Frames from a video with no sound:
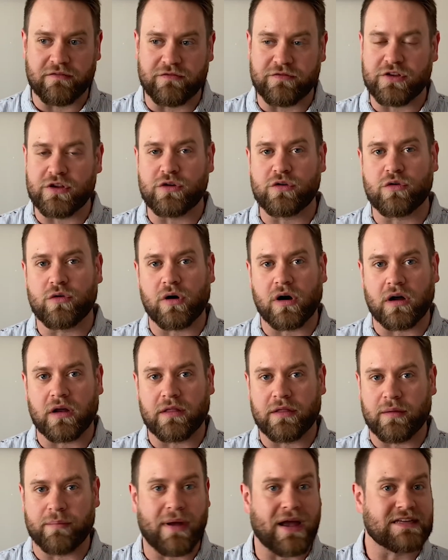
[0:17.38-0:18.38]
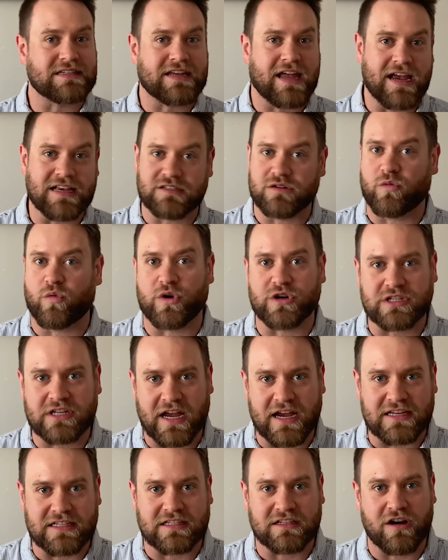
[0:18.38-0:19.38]
view the best case and worst
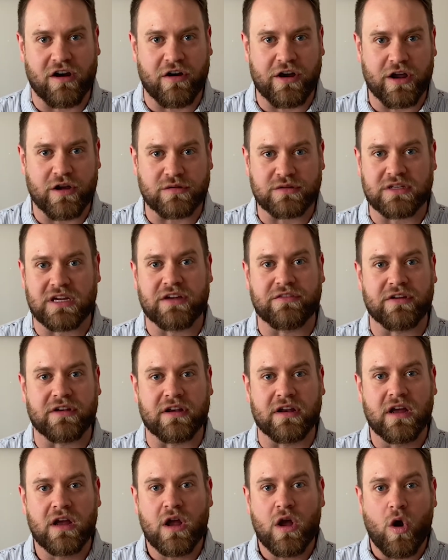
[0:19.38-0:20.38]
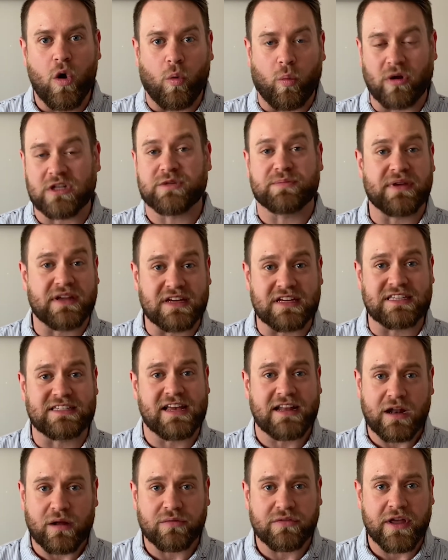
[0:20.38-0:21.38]
case scenarios given what's being
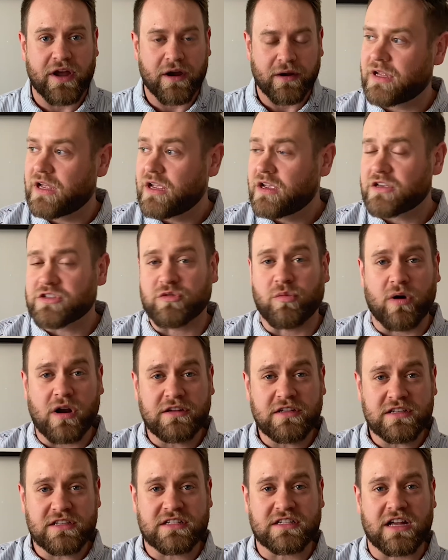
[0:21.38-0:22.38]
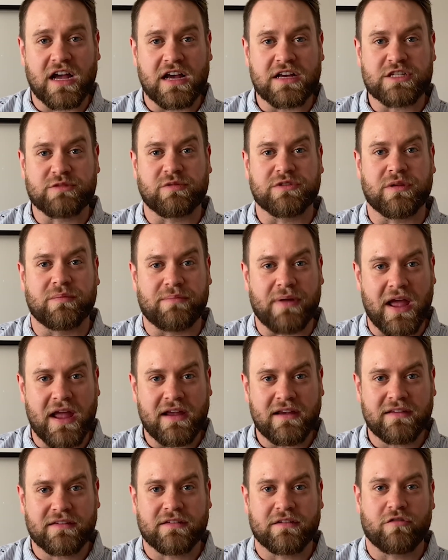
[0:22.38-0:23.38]
said out there. So I wanted to discuss what the
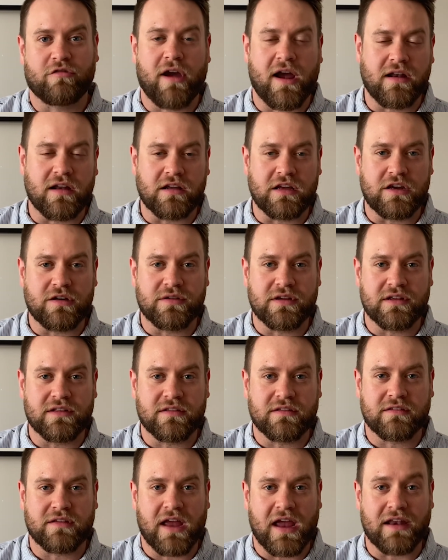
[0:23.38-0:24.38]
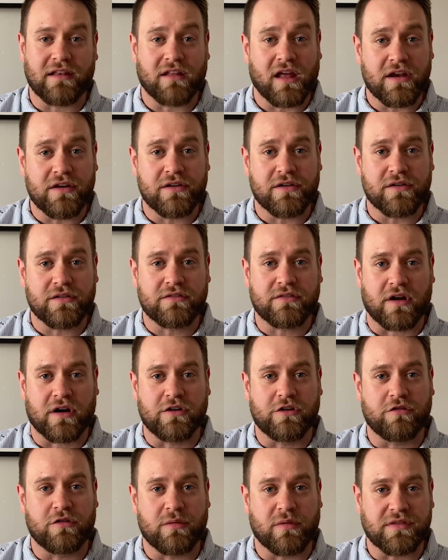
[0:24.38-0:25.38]
banks, credit unions, and lenders are
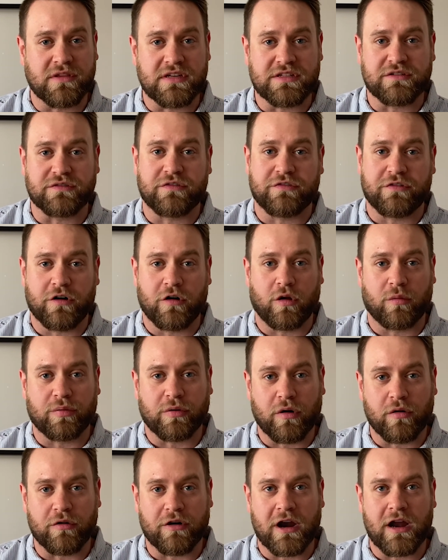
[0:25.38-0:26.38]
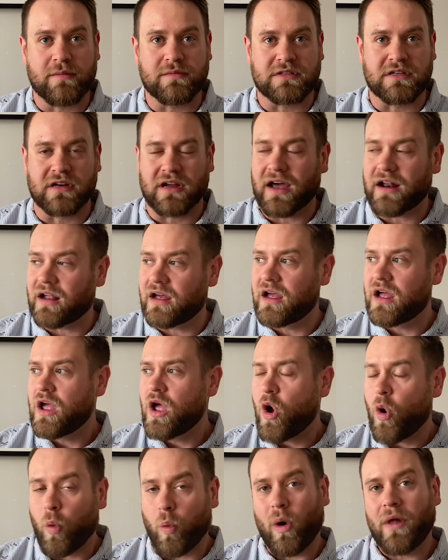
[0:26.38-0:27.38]
doing with these deferral programs and kind of
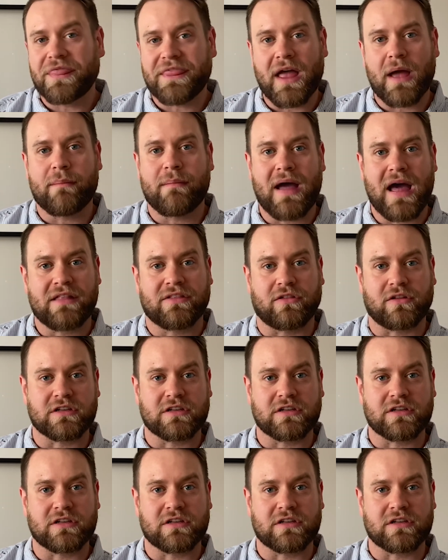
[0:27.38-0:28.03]
what that math